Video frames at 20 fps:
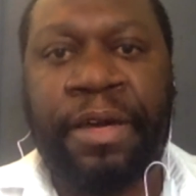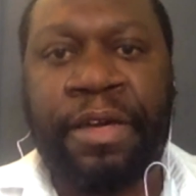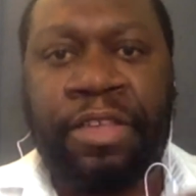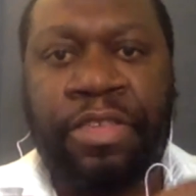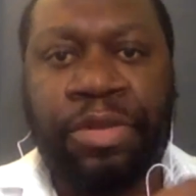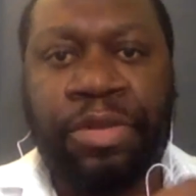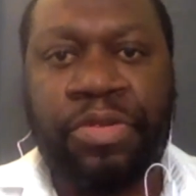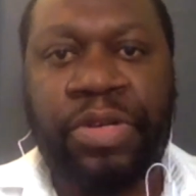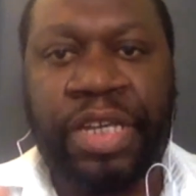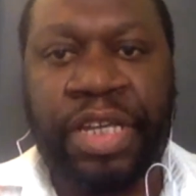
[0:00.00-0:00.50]

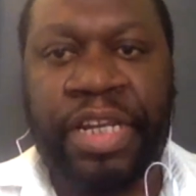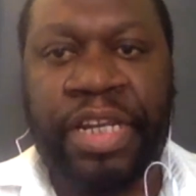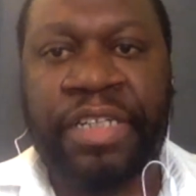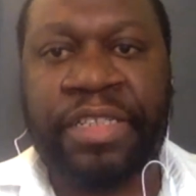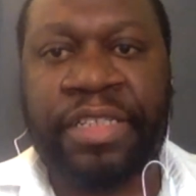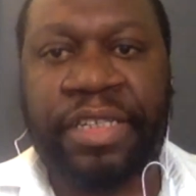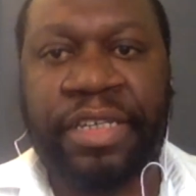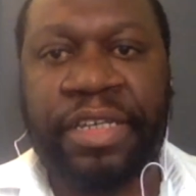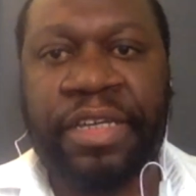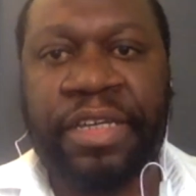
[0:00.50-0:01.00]
through
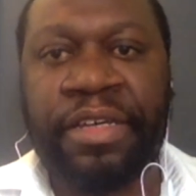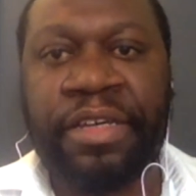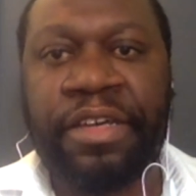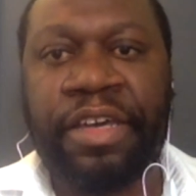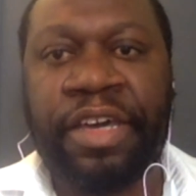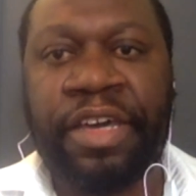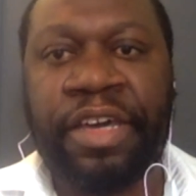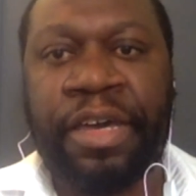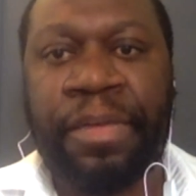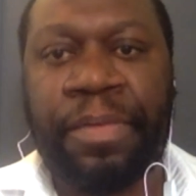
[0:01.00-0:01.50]
electing
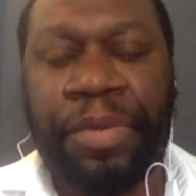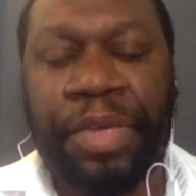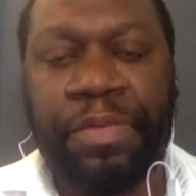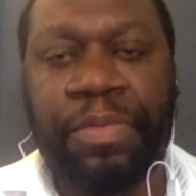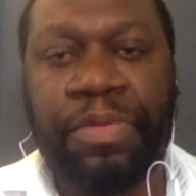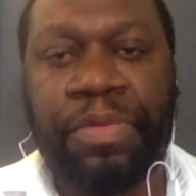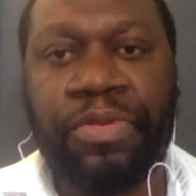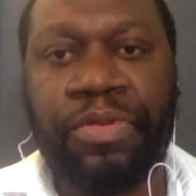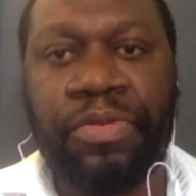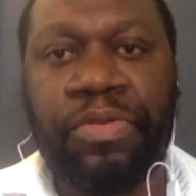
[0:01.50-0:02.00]

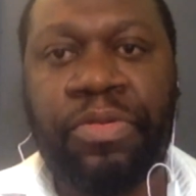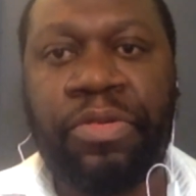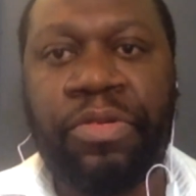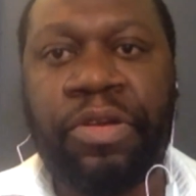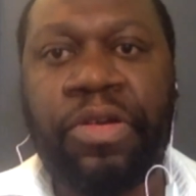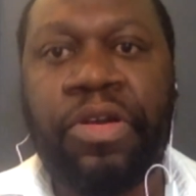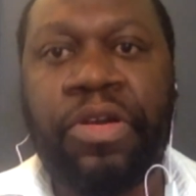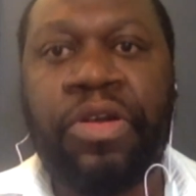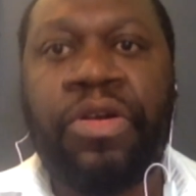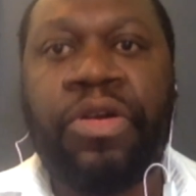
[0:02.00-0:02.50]
people
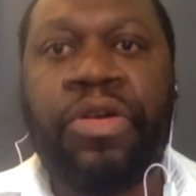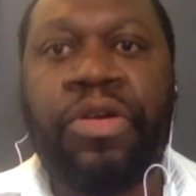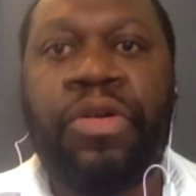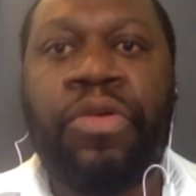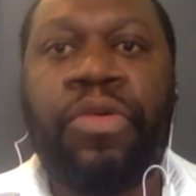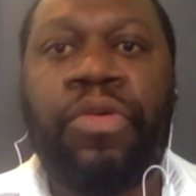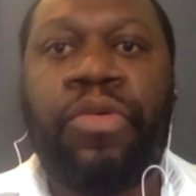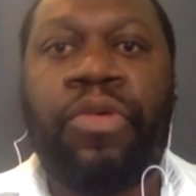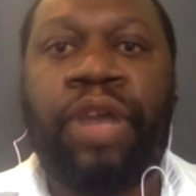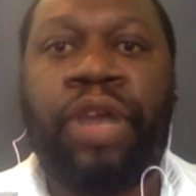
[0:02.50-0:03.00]

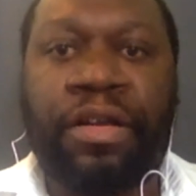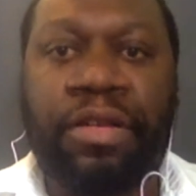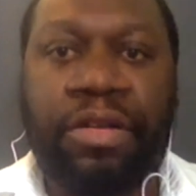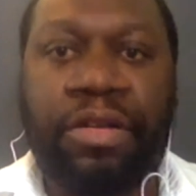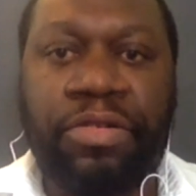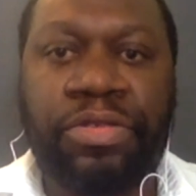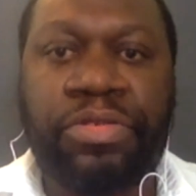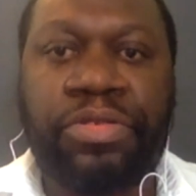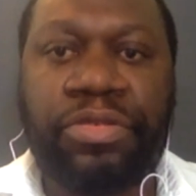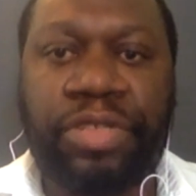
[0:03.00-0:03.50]
who are
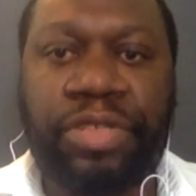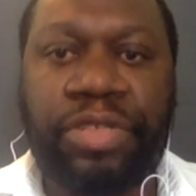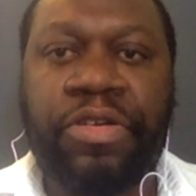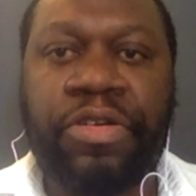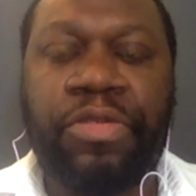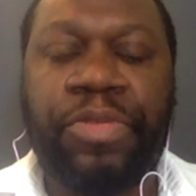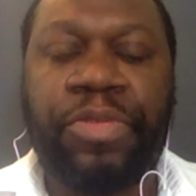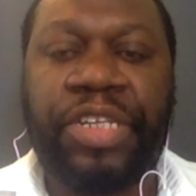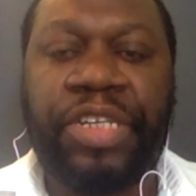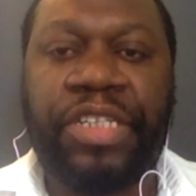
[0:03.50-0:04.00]
close to the
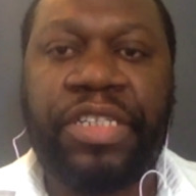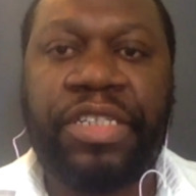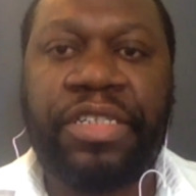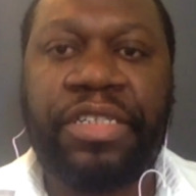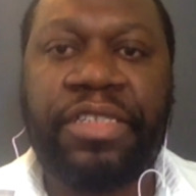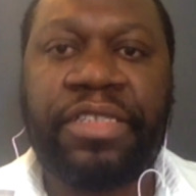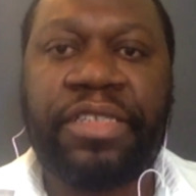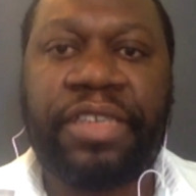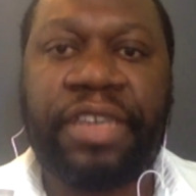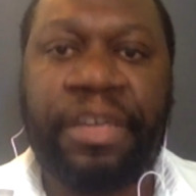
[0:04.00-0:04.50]

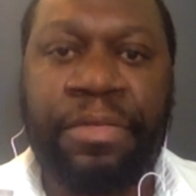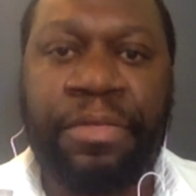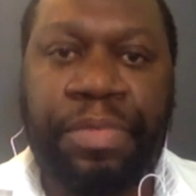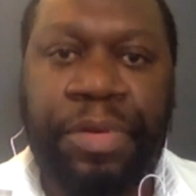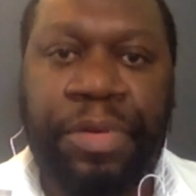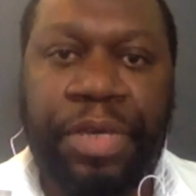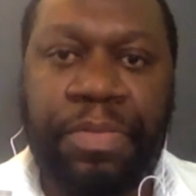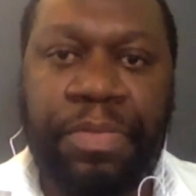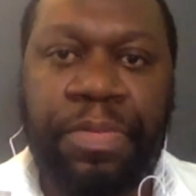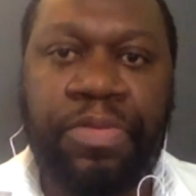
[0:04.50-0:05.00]
communities and
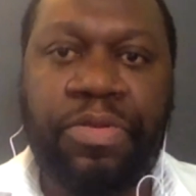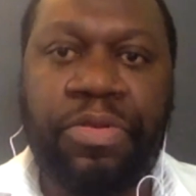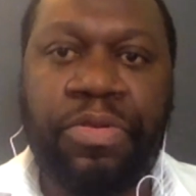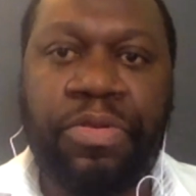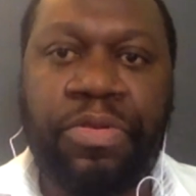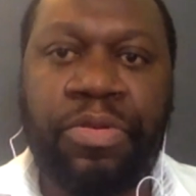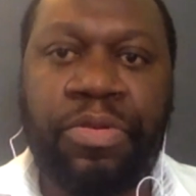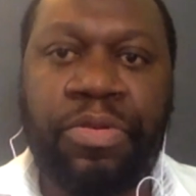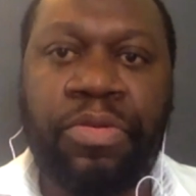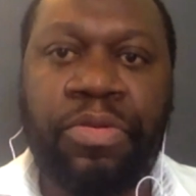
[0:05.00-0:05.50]

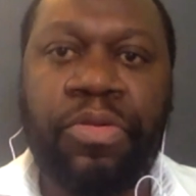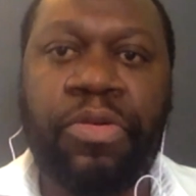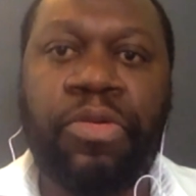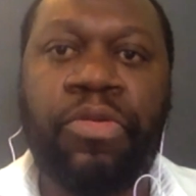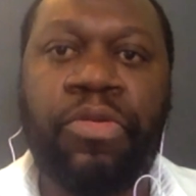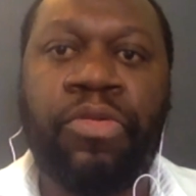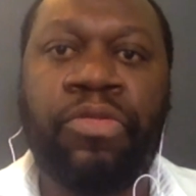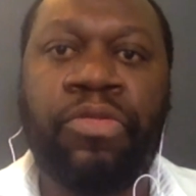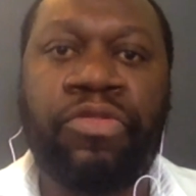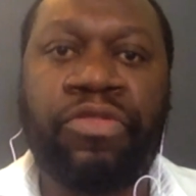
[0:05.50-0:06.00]
people
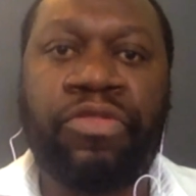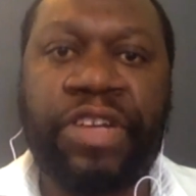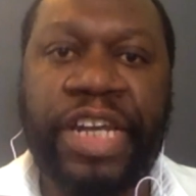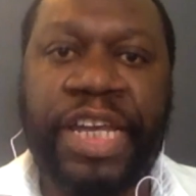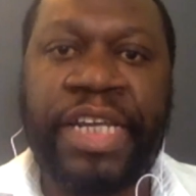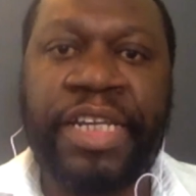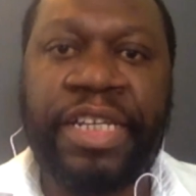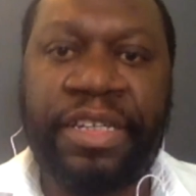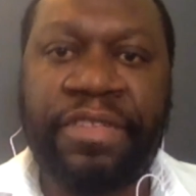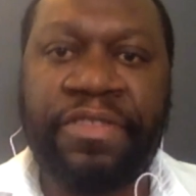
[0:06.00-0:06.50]
who
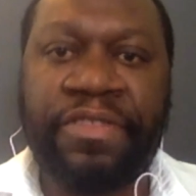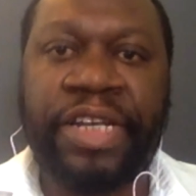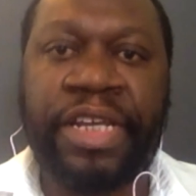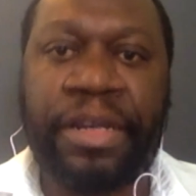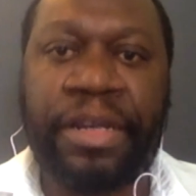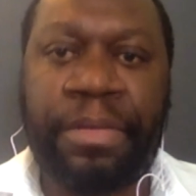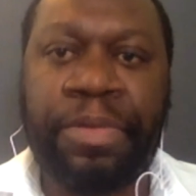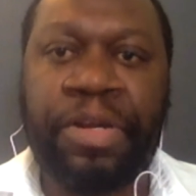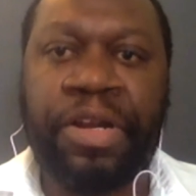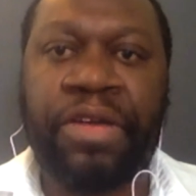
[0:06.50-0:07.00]
really,
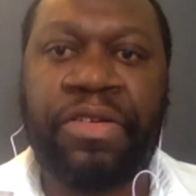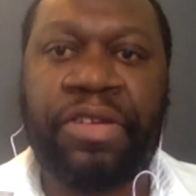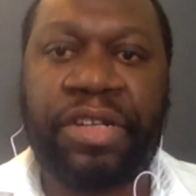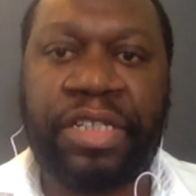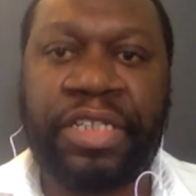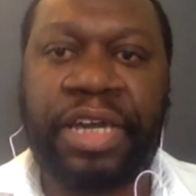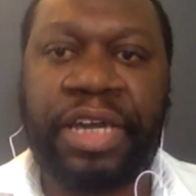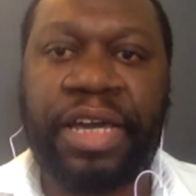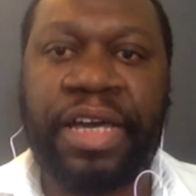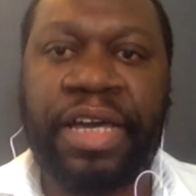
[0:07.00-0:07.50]
really
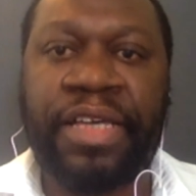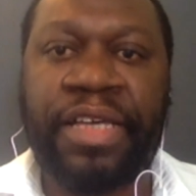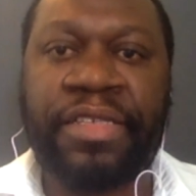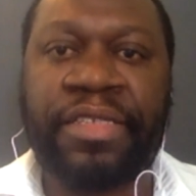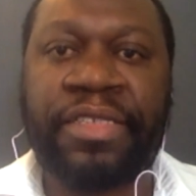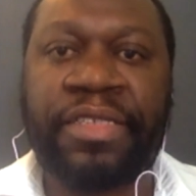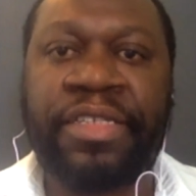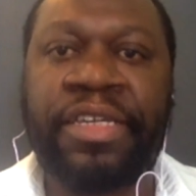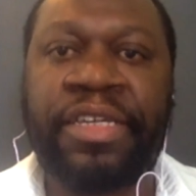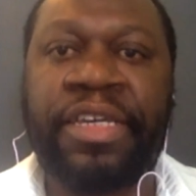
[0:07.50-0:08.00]
prioritize
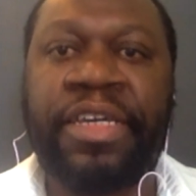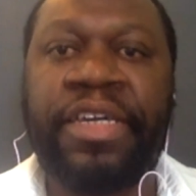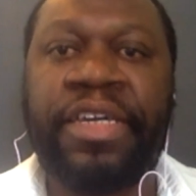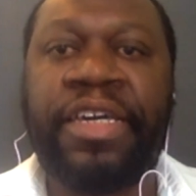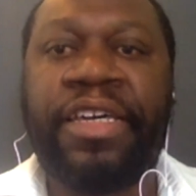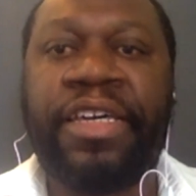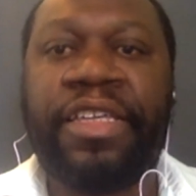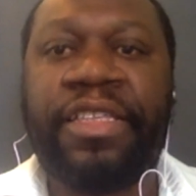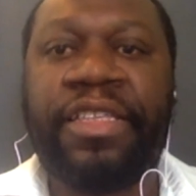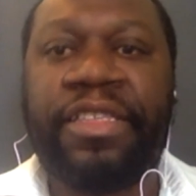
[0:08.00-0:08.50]

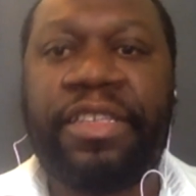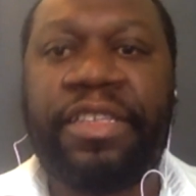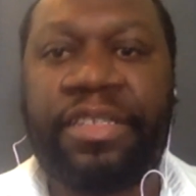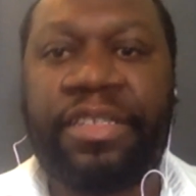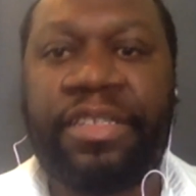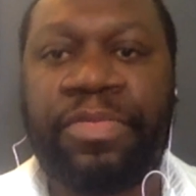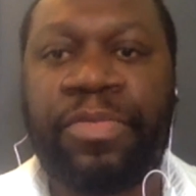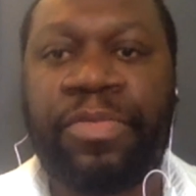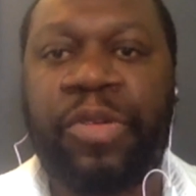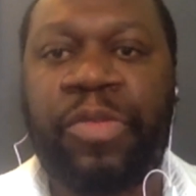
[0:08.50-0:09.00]
the
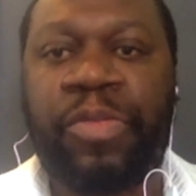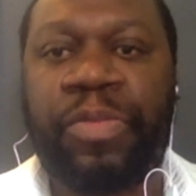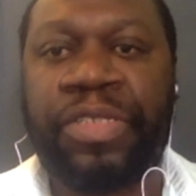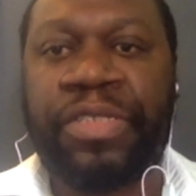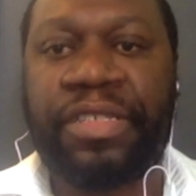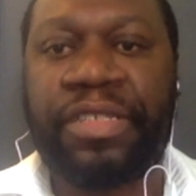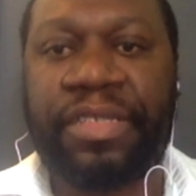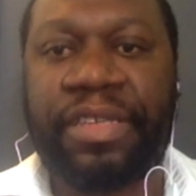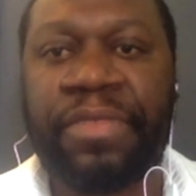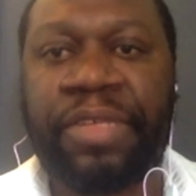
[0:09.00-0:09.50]
small
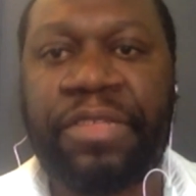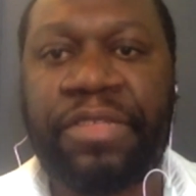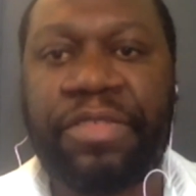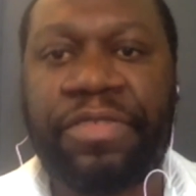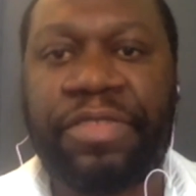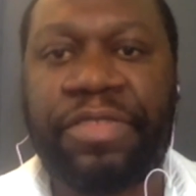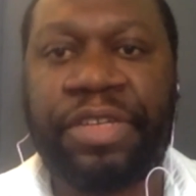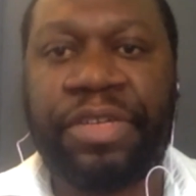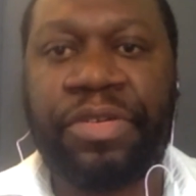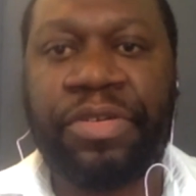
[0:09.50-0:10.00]
business segment
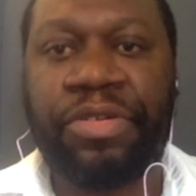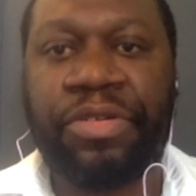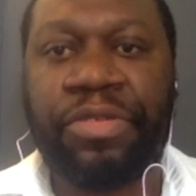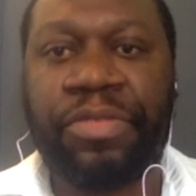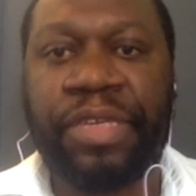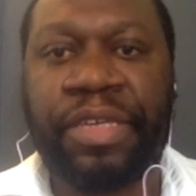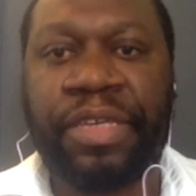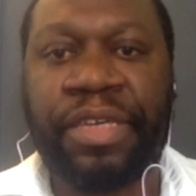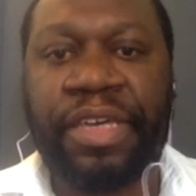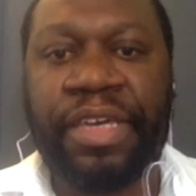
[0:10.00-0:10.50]
of the
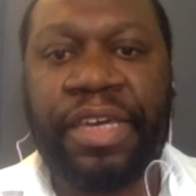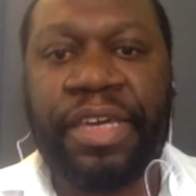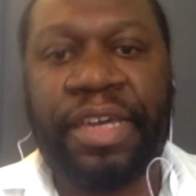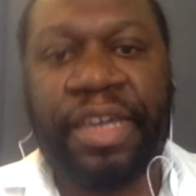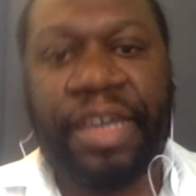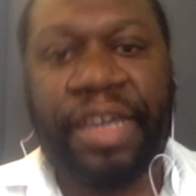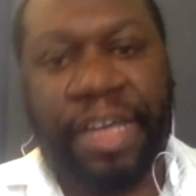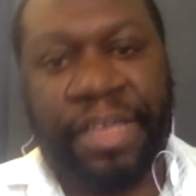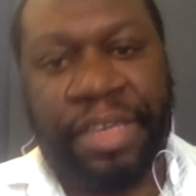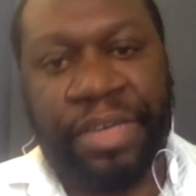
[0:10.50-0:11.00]
economy.
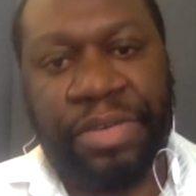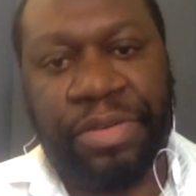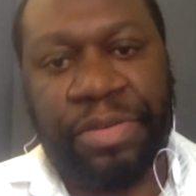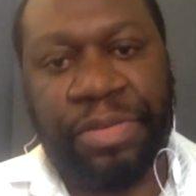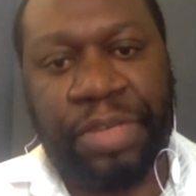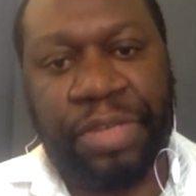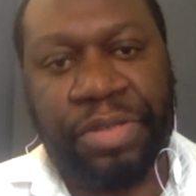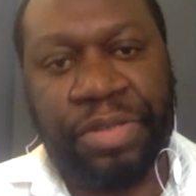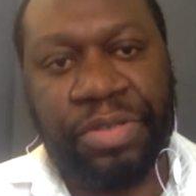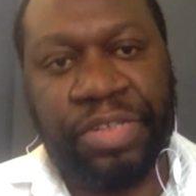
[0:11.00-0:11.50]
I
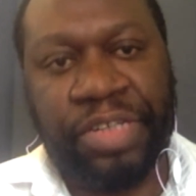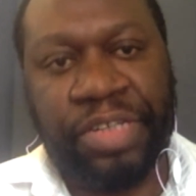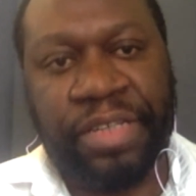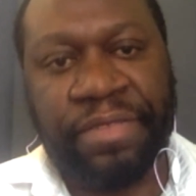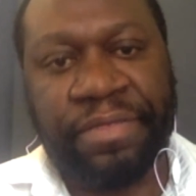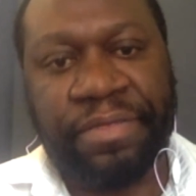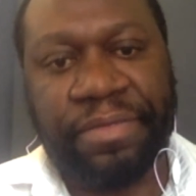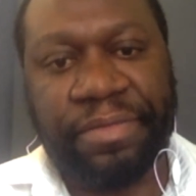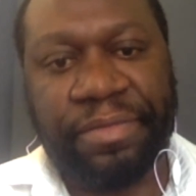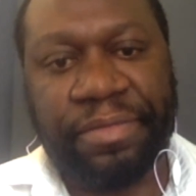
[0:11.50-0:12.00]
thank you.
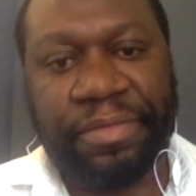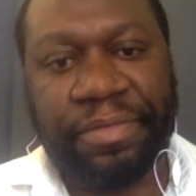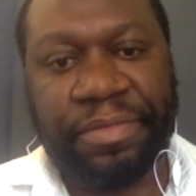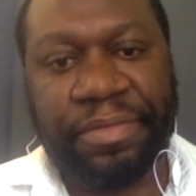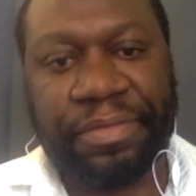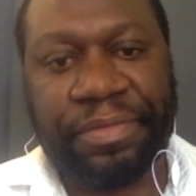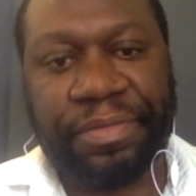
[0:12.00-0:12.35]
Back to you, Neil.